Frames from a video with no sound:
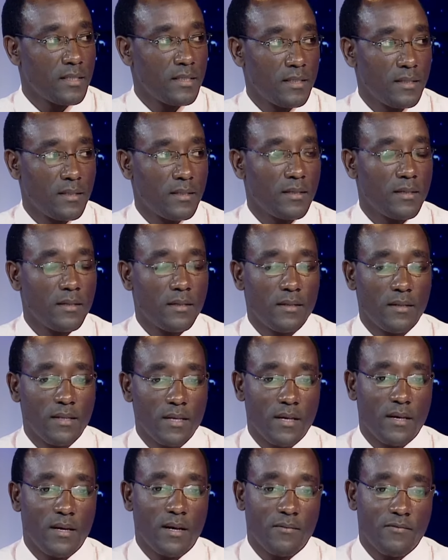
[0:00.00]

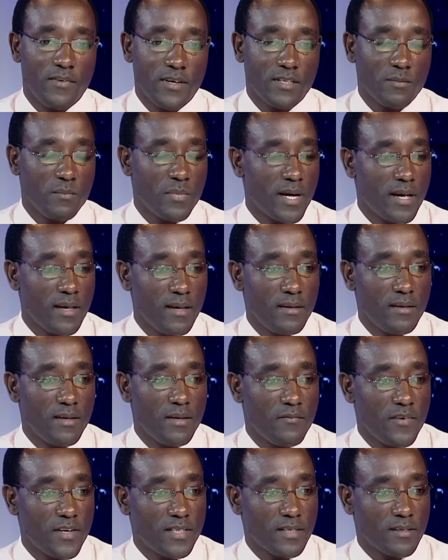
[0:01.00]
affected by
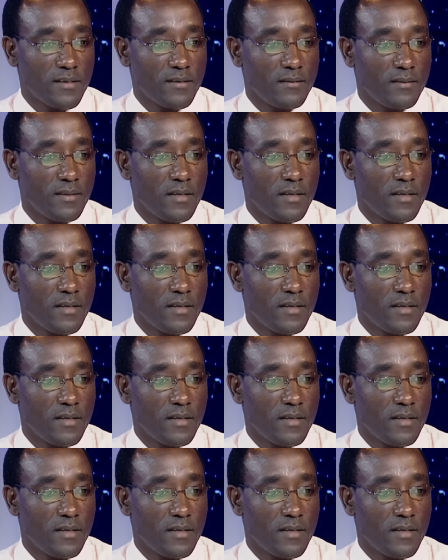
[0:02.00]
lymphatic